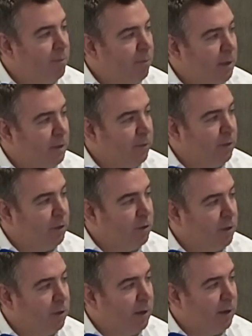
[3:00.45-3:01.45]
massive issues
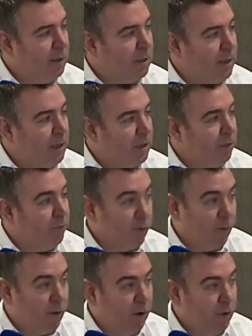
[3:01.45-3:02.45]
in legislation, and for
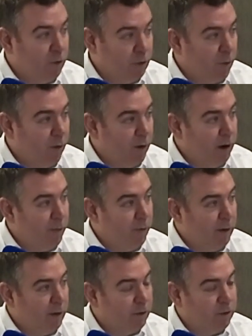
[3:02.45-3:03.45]
quarry owners and quarry
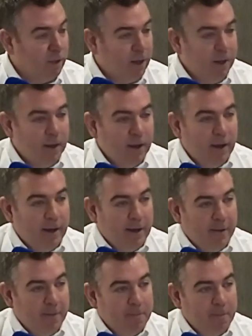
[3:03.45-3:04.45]
operators. I